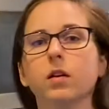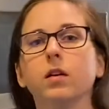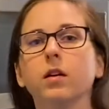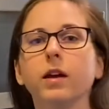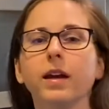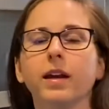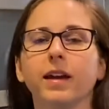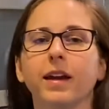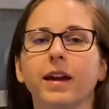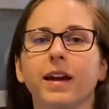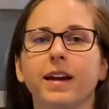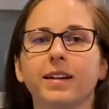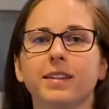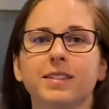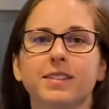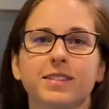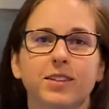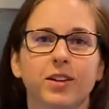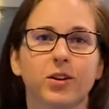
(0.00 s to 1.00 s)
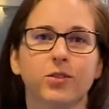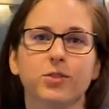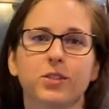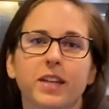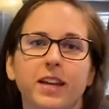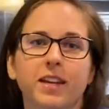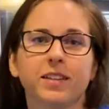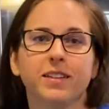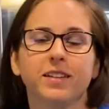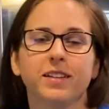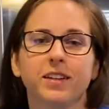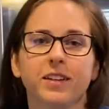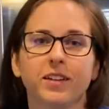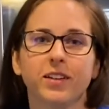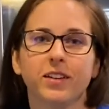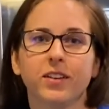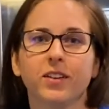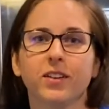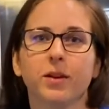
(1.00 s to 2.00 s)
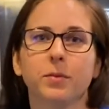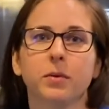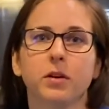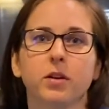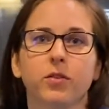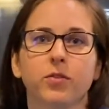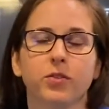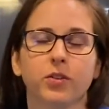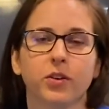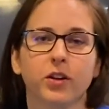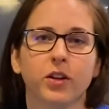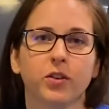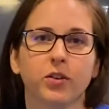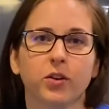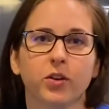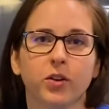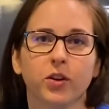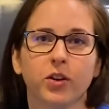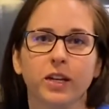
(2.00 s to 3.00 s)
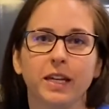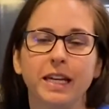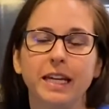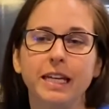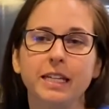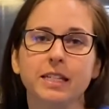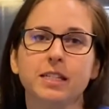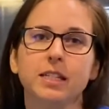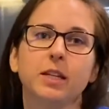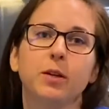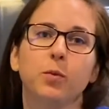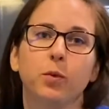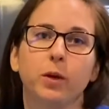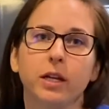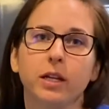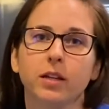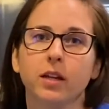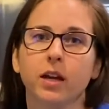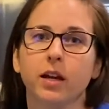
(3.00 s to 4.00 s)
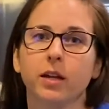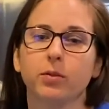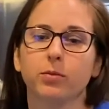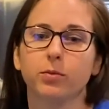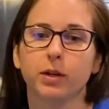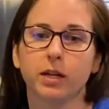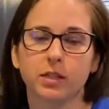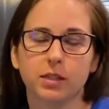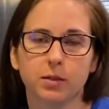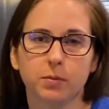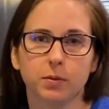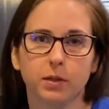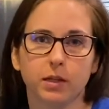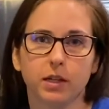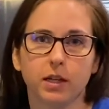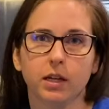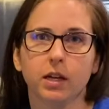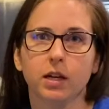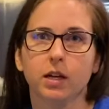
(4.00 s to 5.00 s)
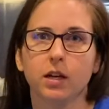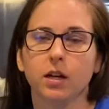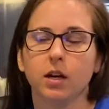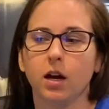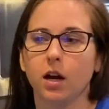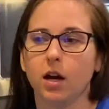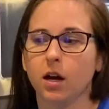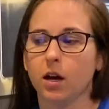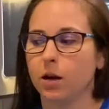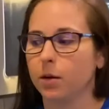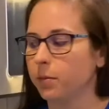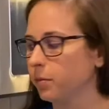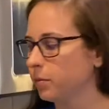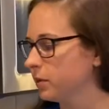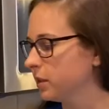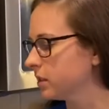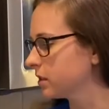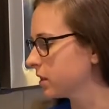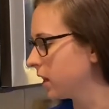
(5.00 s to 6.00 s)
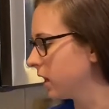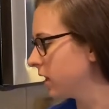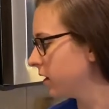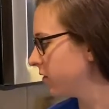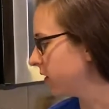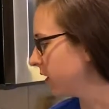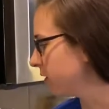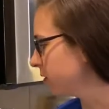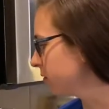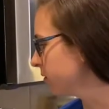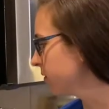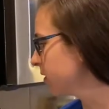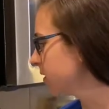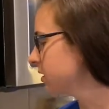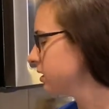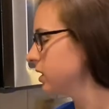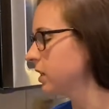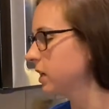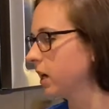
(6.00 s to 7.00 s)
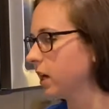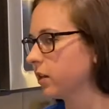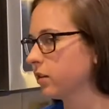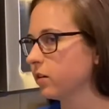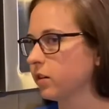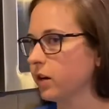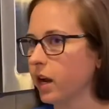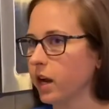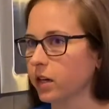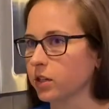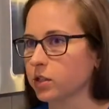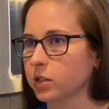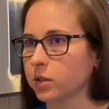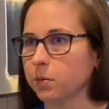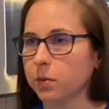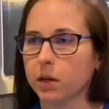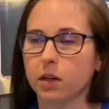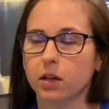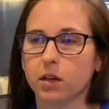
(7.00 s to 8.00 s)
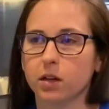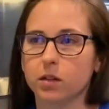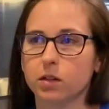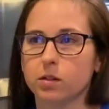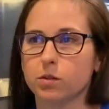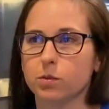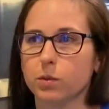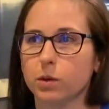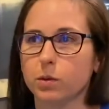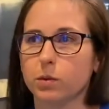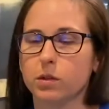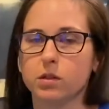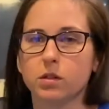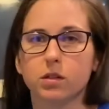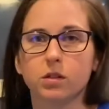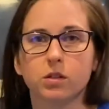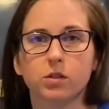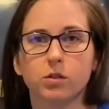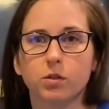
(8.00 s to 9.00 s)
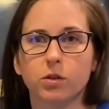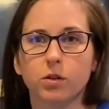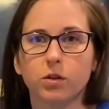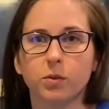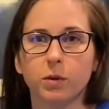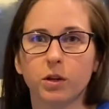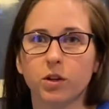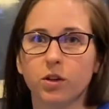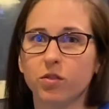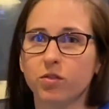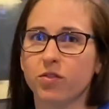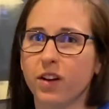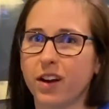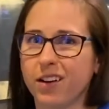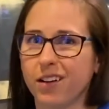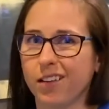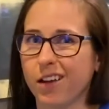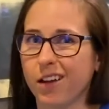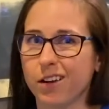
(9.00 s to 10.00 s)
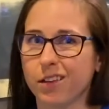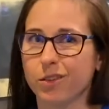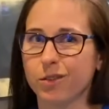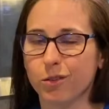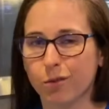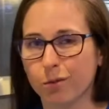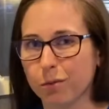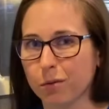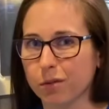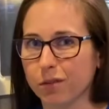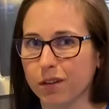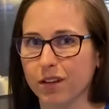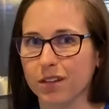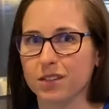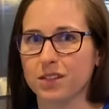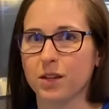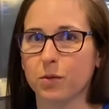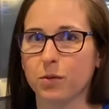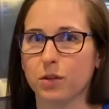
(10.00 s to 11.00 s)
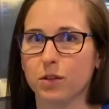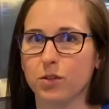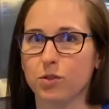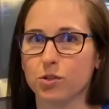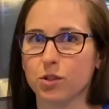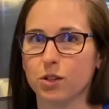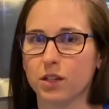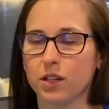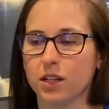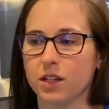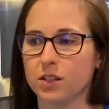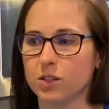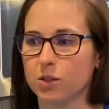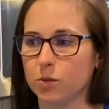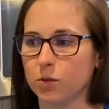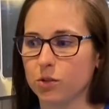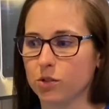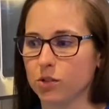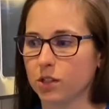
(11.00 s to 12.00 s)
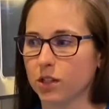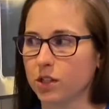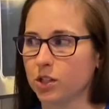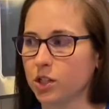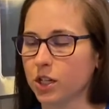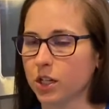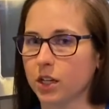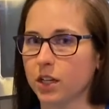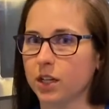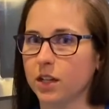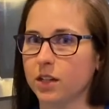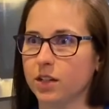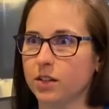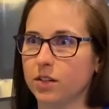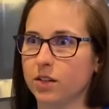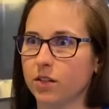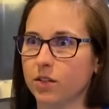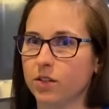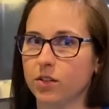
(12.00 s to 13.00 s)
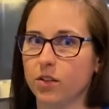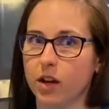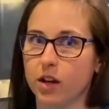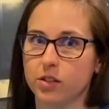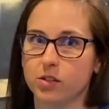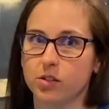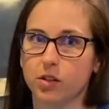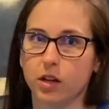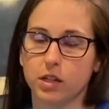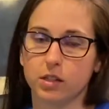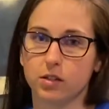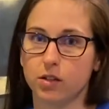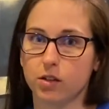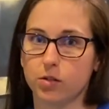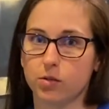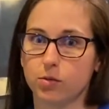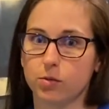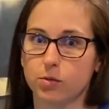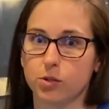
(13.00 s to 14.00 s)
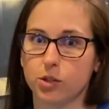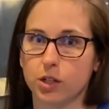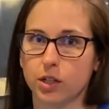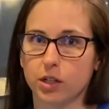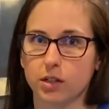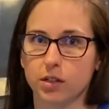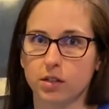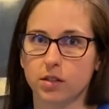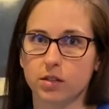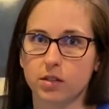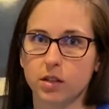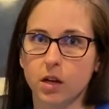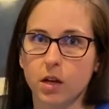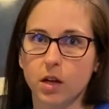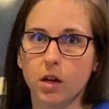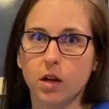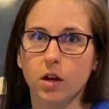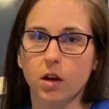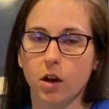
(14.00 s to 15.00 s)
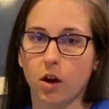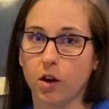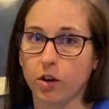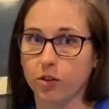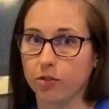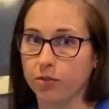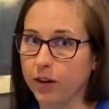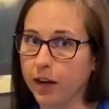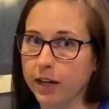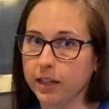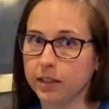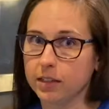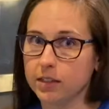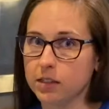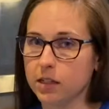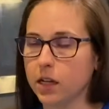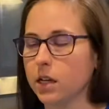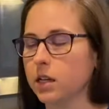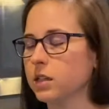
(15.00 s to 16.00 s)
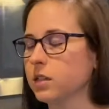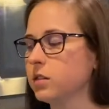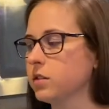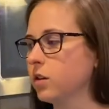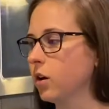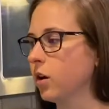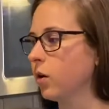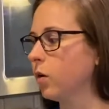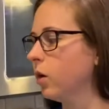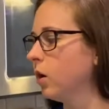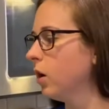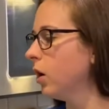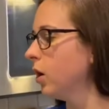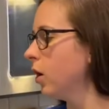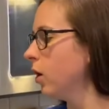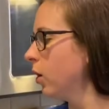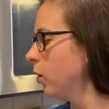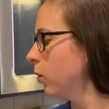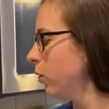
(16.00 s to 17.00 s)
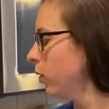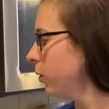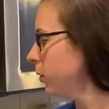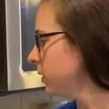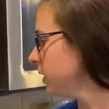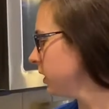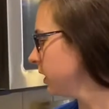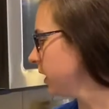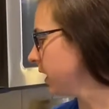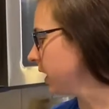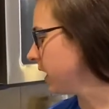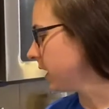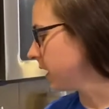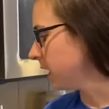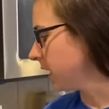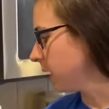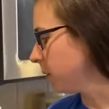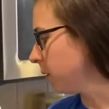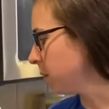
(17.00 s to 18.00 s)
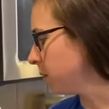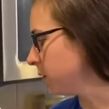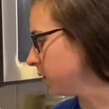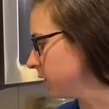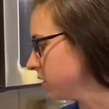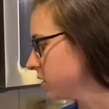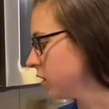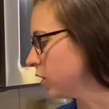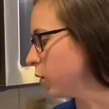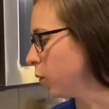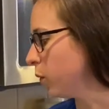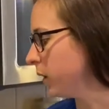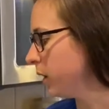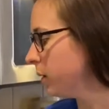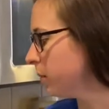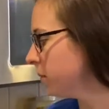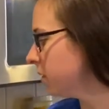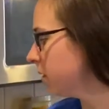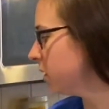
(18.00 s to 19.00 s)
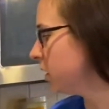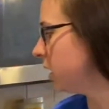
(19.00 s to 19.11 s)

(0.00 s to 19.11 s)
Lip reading: Hey guys, Coach Caitlin here. I'm here for another easy weeknight recipe. I threw this together actually because we went to the store. We couldn't find a lot of the normal things that we usually get. So we usually get chicken, and as you guys know, chicken is hard to find these days. So what we did, I kind of came up with this on a whim